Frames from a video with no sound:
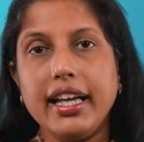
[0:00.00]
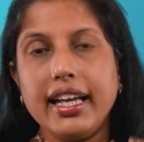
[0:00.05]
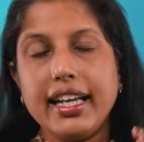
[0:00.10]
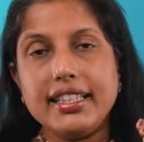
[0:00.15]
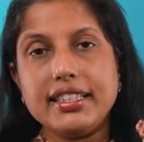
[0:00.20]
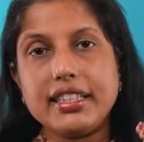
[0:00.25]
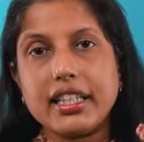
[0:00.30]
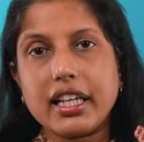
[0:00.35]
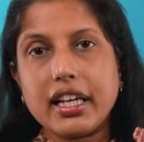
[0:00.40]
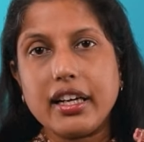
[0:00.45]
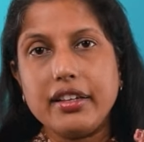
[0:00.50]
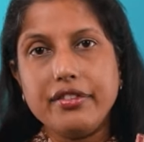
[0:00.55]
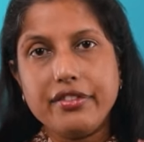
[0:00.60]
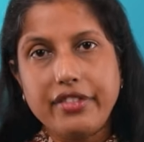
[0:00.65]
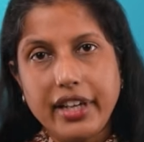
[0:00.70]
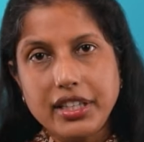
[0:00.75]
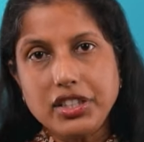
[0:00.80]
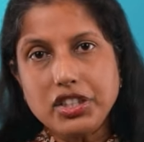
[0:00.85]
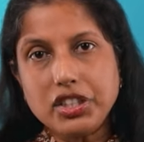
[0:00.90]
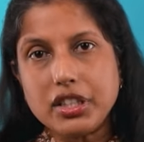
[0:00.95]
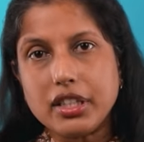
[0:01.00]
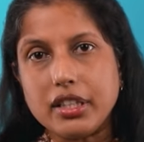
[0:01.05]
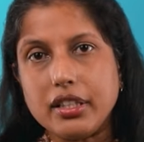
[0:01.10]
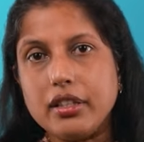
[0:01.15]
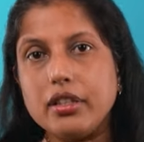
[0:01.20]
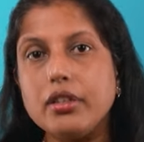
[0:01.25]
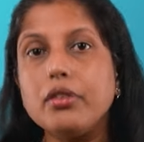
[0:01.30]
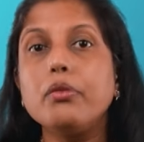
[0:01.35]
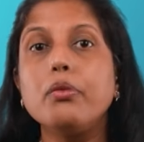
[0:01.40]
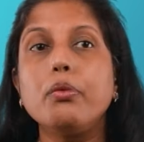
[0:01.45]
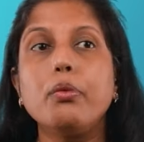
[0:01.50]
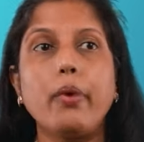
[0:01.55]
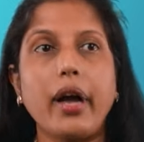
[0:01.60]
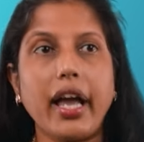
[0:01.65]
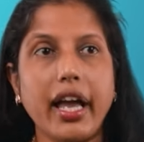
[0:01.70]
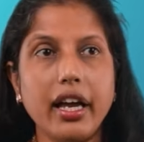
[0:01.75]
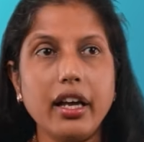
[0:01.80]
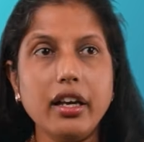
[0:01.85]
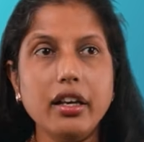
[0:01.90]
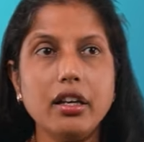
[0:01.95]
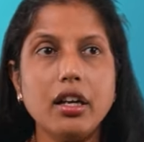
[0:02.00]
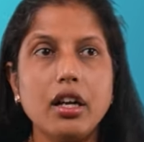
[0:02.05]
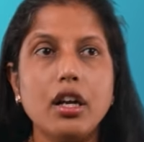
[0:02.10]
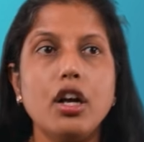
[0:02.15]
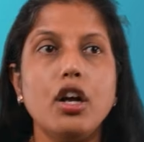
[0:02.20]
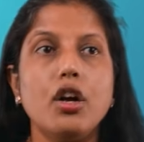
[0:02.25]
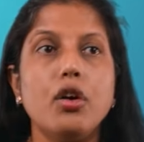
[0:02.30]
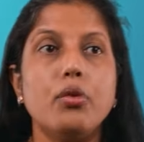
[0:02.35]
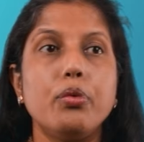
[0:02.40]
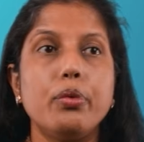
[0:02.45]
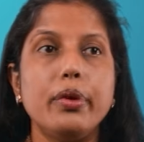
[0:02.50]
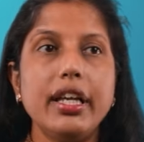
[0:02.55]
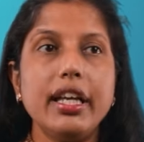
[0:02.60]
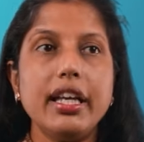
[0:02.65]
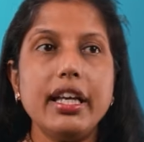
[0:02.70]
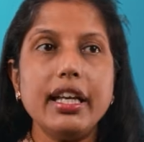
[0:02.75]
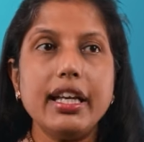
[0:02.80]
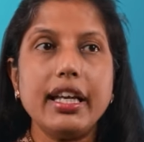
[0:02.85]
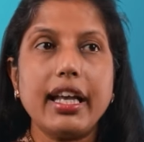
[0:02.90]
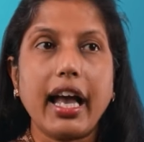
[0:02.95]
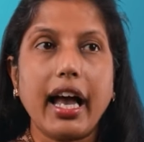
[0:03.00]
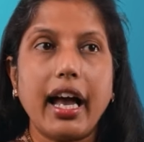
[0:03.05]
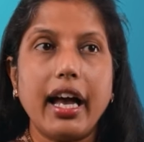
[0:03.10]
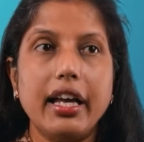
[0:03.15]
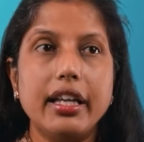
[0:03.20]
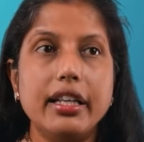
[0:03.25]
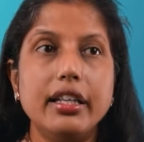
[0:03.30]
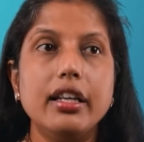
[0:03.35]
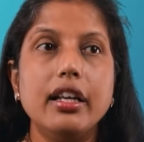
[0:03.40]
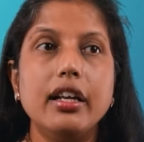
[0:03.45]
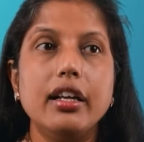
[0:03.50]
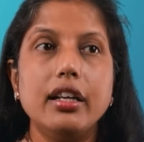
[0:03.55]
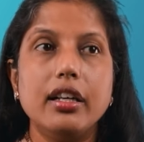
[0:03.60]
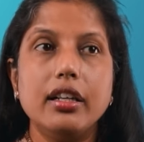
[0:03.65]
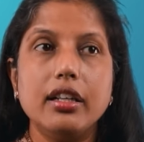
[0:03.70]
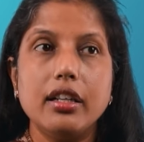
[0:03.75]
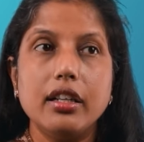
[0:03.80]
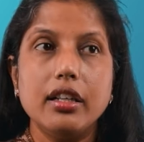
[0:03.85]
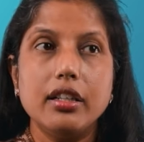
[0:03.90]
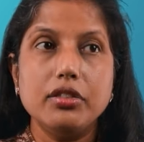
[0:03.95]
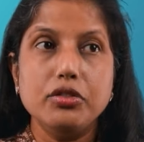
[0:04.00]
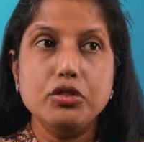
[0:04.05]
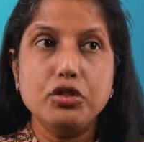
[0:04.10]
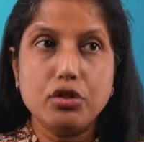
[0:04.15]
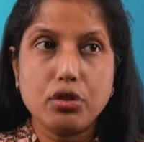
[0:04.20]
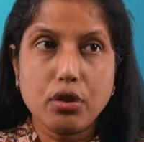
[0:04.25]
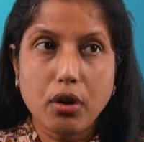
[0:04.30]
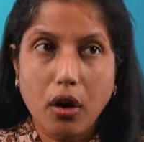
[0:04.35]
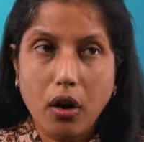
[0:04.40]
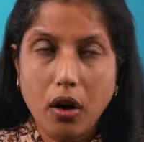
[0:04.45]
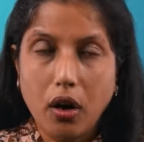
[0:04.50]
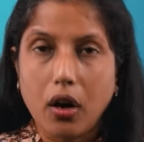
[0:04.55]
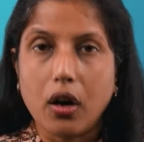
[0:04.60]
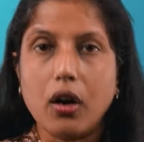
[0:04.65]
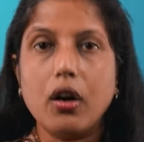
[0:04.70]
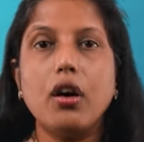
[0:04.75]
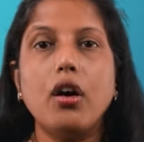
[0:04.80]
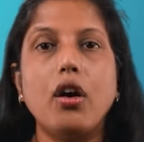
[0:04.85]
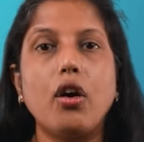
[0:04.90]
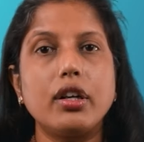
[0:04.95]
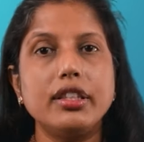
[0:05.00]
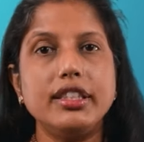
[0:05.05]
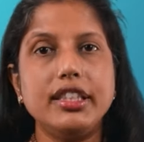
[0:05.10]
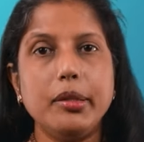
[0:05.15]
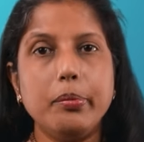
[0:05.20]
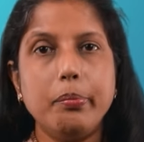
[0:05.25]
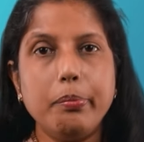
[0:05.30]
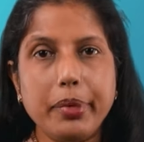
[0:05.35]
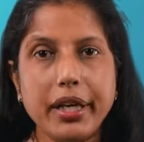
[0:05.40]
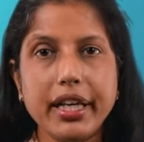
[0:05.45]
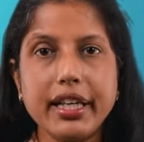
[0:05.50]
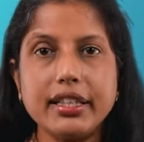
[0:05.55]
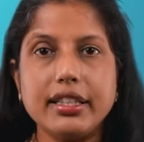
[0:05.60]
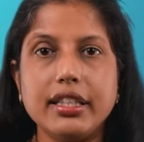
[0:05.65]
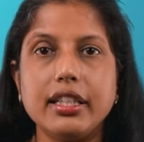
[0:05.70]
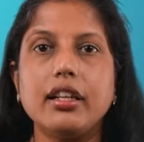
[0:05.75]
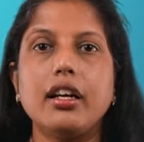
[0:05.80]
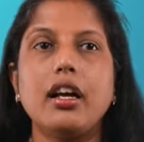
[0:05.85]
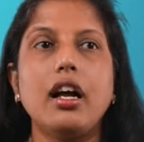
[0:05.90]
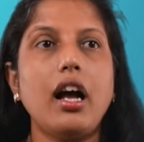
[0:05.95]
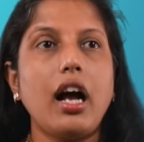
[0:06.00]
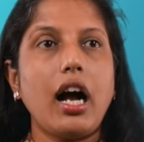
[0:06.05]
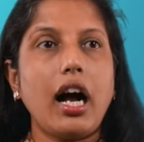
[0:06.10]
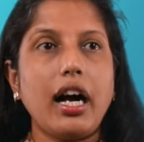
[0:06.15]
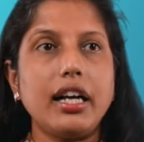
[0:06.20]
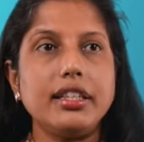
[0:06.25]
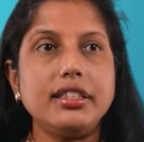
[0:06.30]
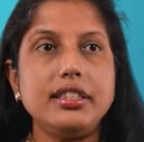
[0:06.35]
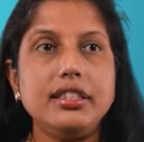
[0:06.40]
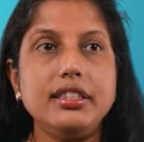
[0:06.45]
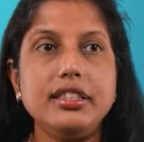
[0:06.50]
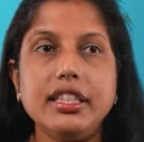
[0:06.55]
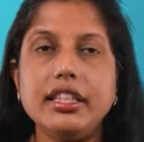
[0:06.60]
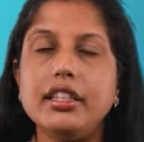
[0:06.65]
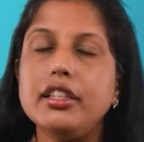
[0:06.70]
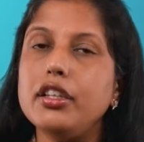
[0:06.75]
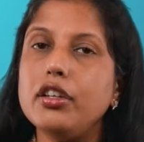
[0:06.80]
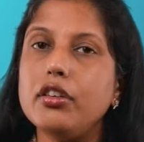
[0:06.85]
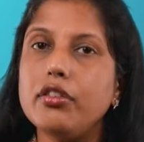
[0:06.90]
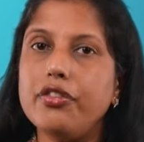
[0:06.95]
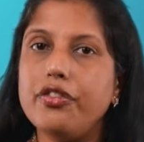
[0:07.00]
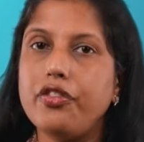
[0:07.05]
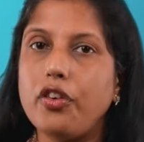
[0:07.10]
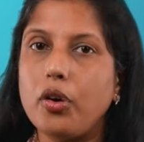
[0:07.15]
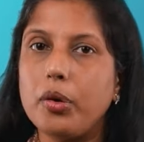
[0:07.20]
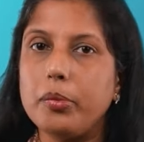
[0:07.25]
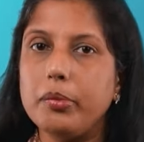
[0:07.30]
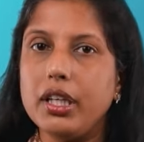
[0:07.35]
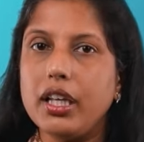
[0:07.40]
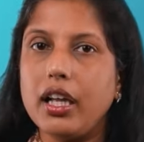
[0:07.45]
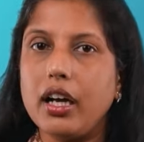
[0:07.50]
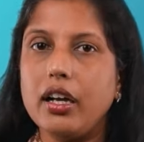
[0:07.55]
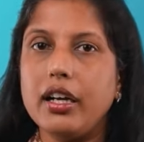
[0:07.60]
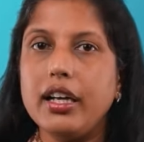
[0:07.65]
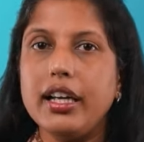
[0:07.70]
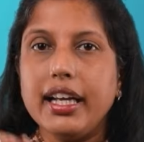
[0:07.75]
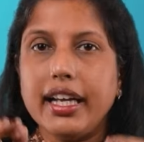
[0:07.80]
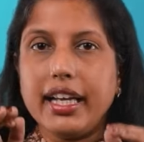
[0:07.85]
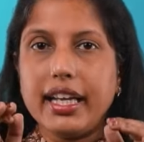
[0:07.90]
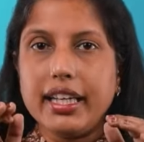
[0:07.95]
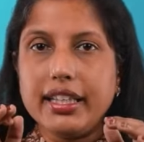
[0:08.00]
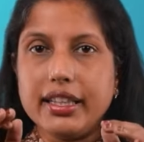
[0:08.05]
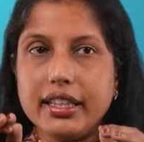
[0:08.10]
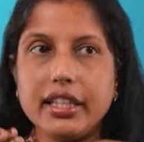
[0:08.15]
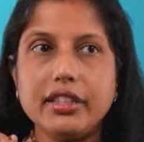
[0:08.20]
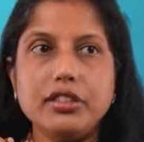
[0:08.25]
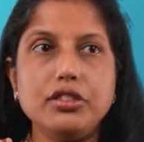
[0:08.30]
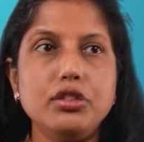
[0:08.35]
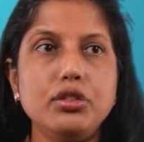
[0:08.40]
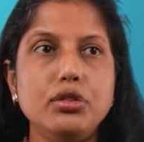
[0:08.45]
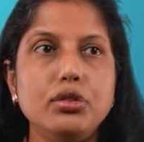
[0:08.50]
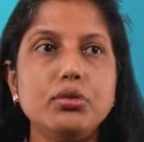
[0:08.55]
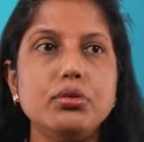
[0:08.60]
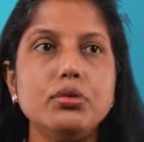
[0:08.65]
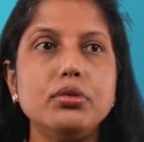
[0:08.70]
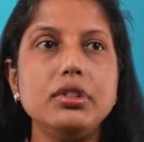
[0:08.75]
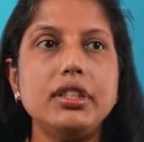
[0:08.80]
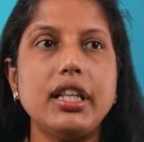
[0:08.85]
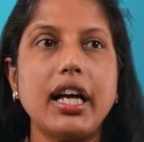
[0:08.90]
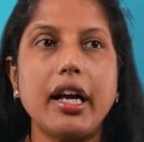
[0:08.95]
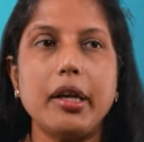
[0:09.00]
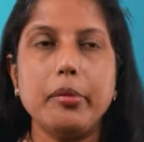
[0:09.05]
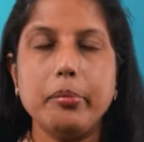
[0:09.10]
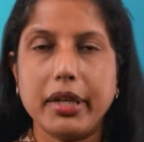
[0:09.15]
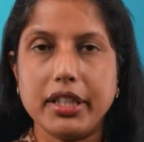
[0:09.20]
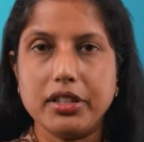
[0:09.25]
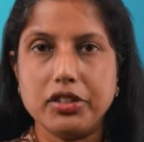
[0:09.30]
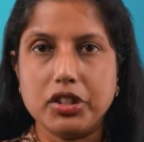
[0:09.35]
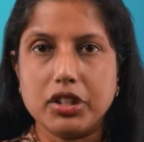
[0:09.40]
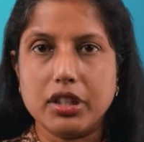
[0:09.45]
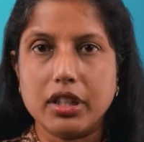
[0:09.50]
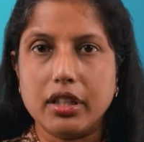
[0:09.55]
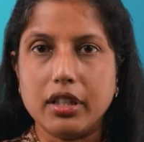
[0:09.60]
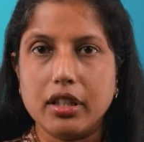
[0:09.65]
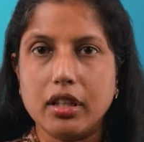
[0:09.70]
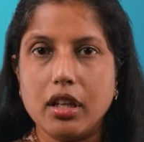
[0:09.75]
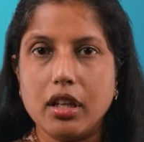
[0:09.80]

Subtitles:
is a convention where we can draw or depict a stereo formula in the two dimension